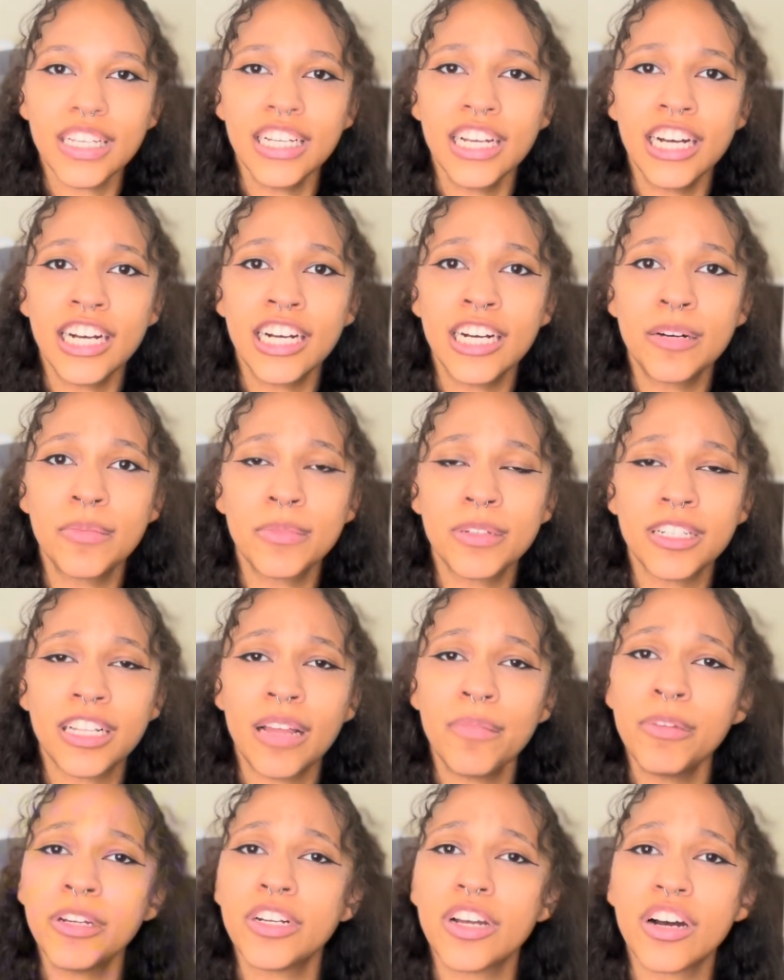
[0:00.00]
Let
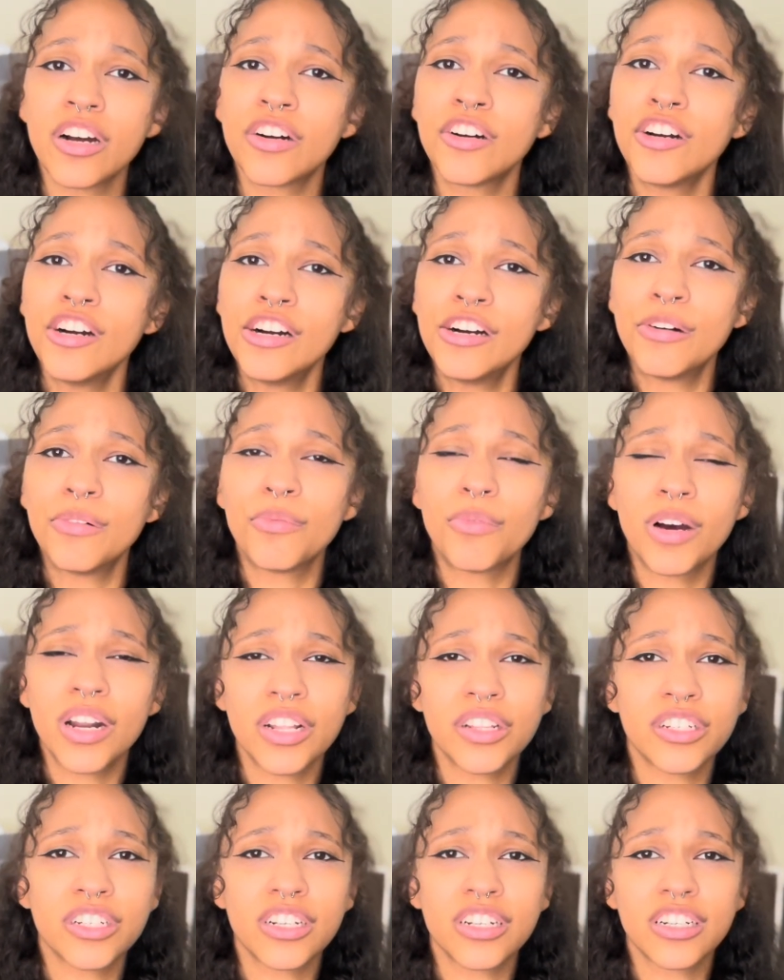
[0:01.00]
me know what
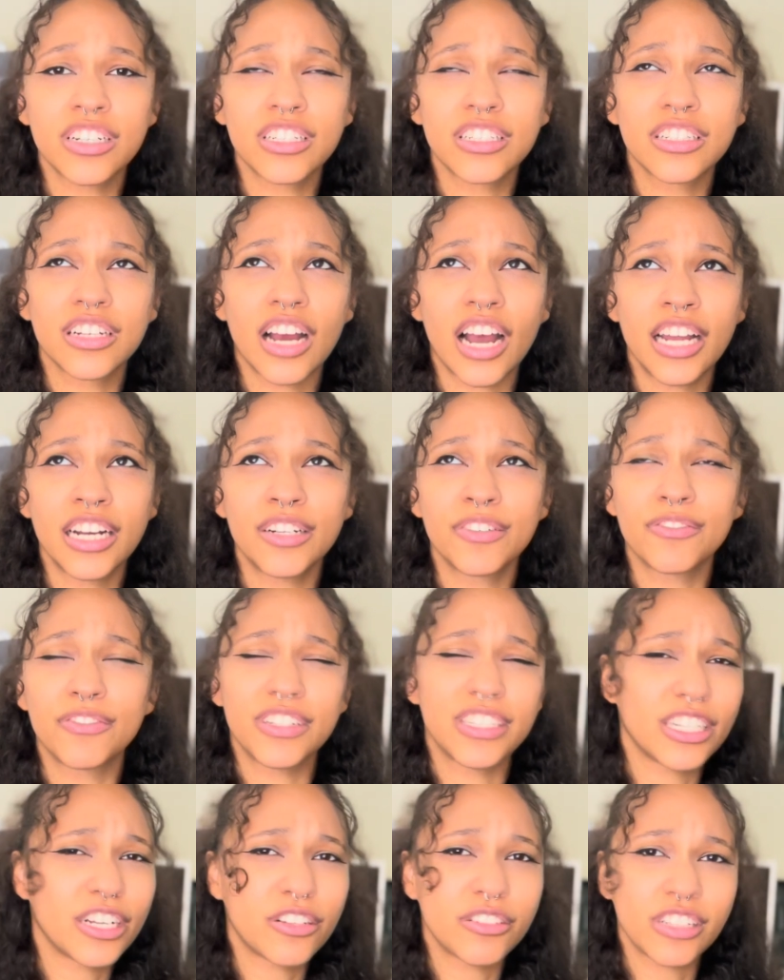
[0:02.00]
other kind of
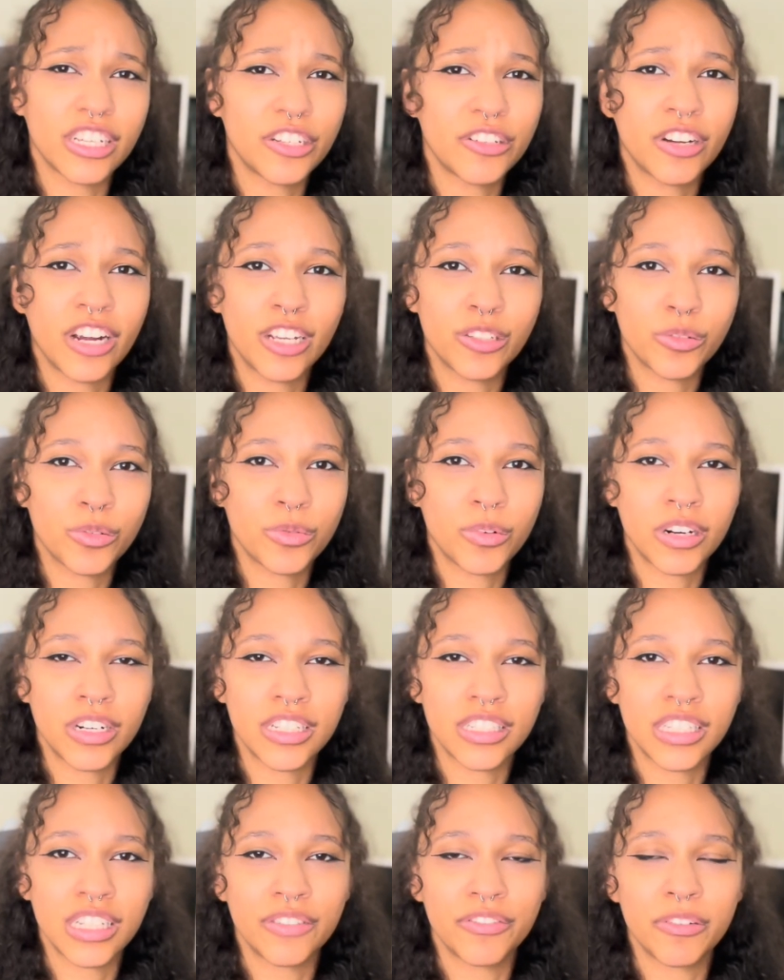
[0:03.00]
videos that you guys would want to
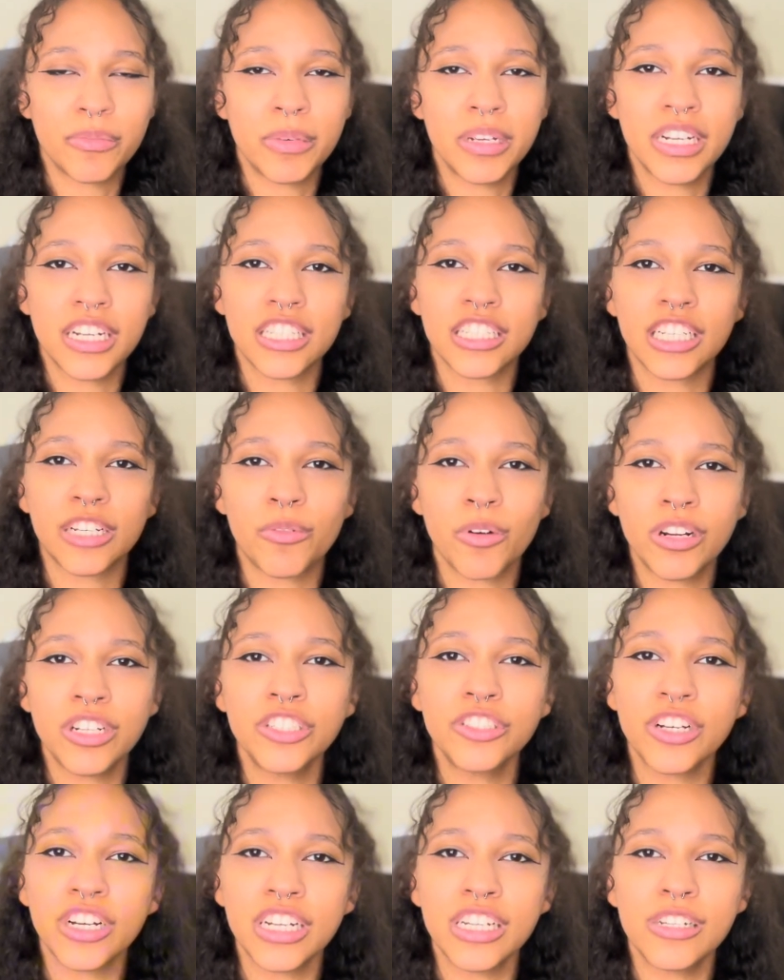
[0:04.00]
see from me, because I want to
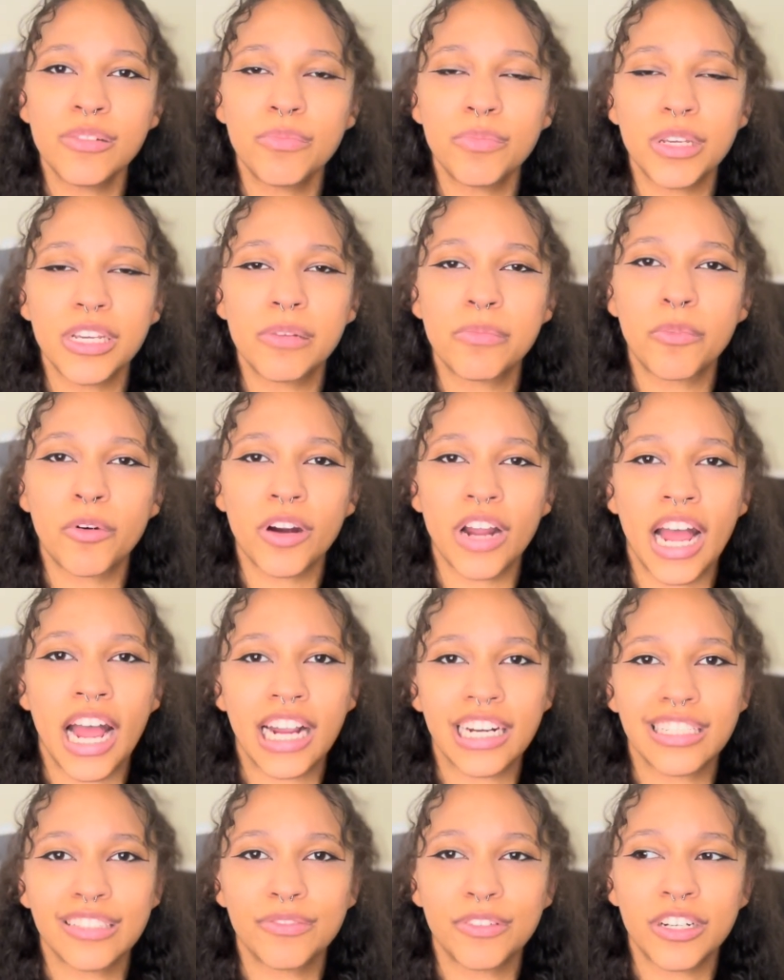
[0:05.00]
try and be more
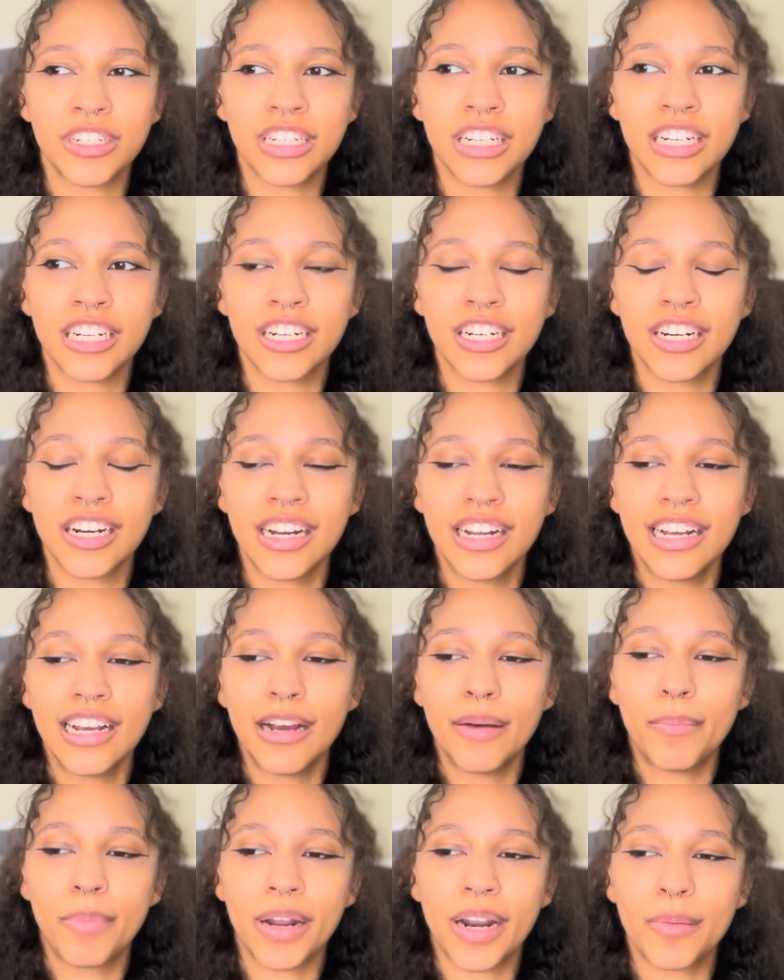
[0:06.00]
active on here,
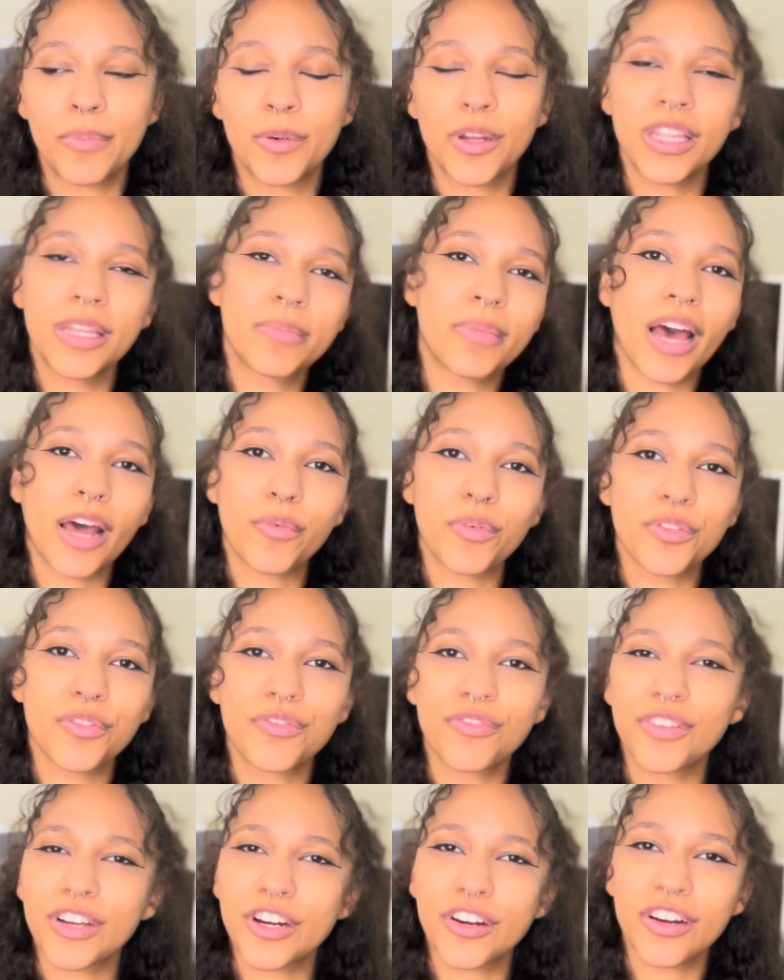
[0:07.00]
but I'm really bad with
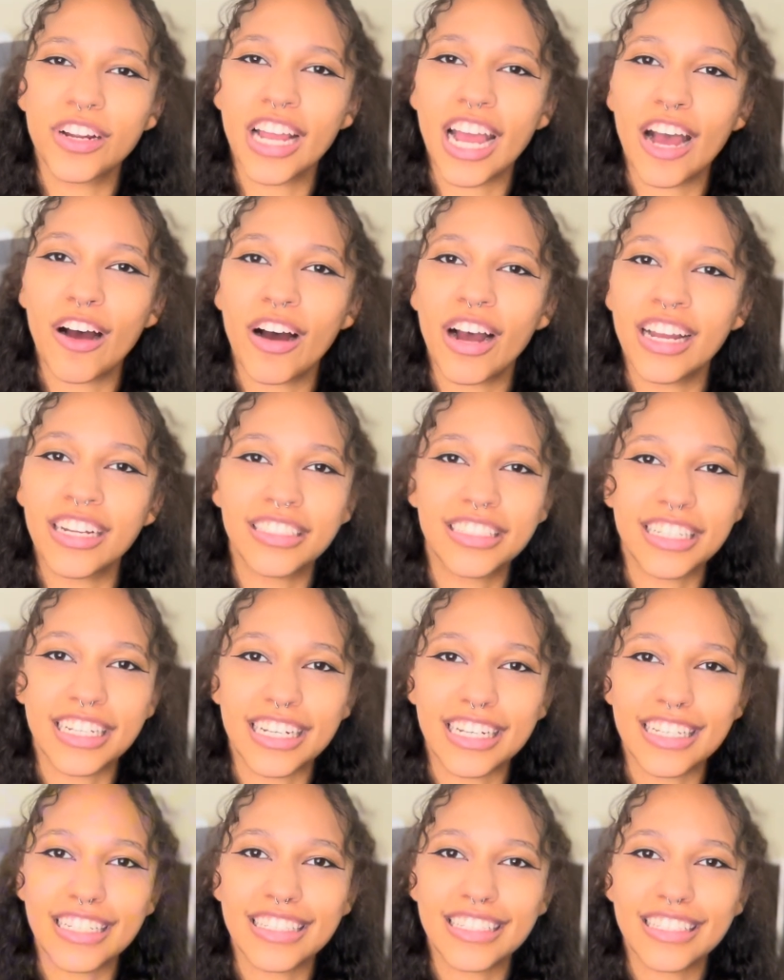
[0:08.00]
figuring out
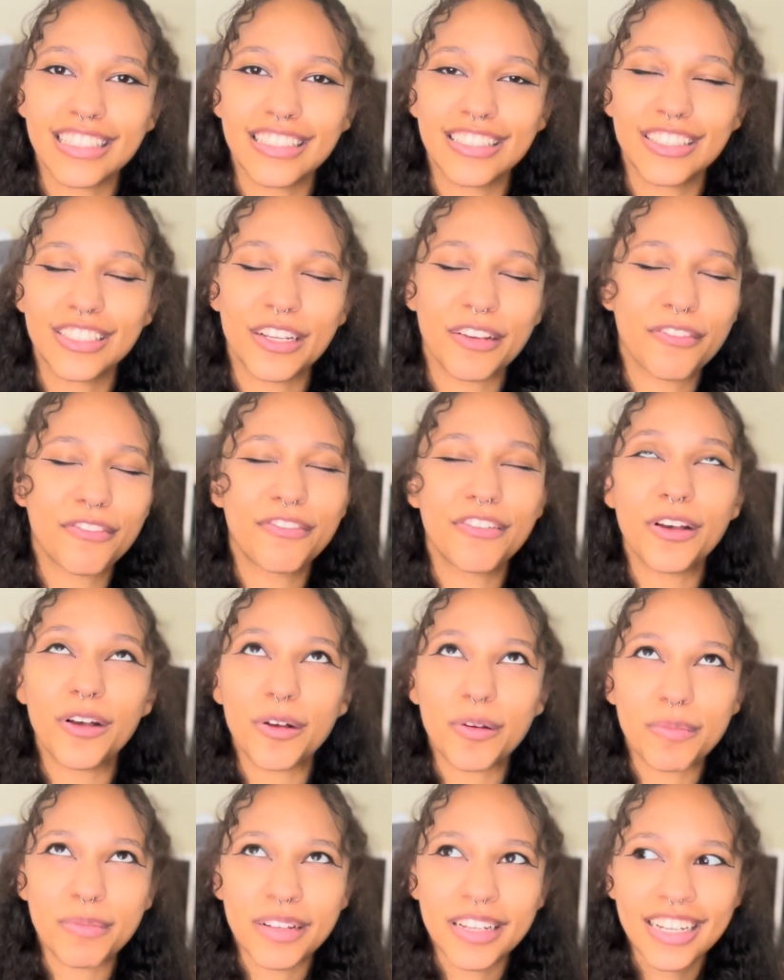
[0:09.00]
ideas to
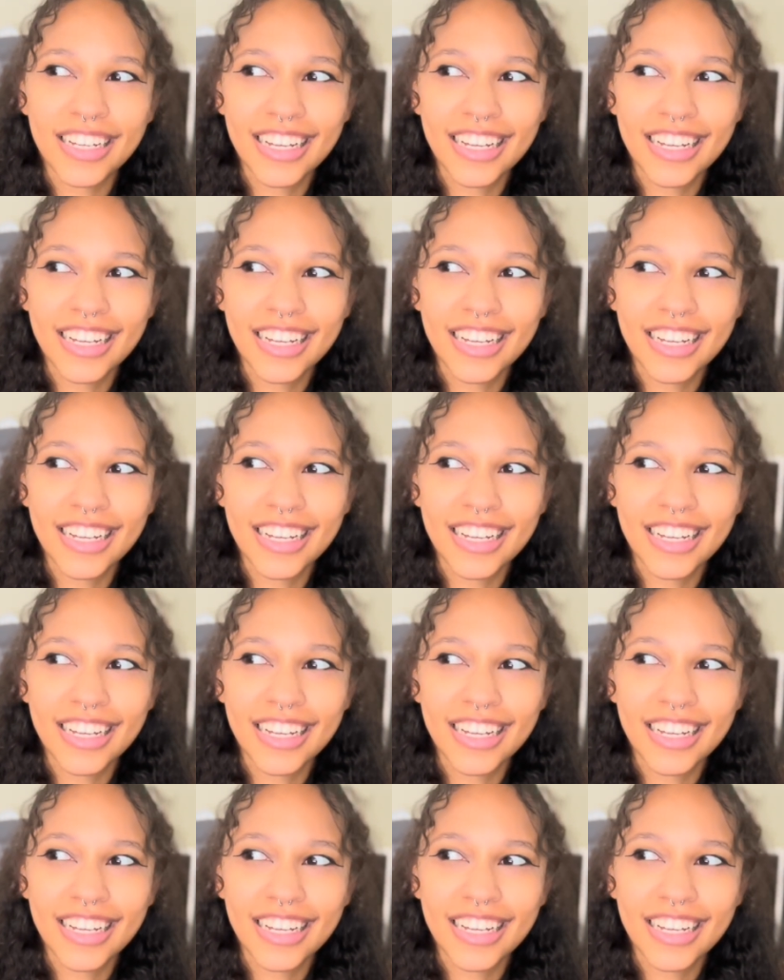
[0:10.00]
film.